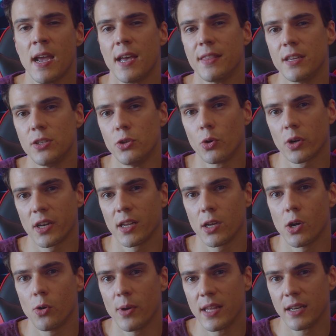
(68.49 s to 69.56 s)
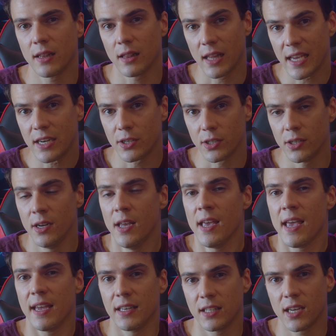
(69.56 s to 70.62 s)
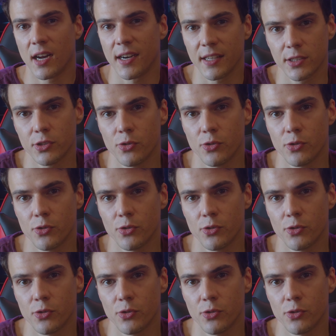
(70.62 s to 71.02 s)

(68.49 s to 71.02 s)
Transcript: and then you're going to go in later and cut it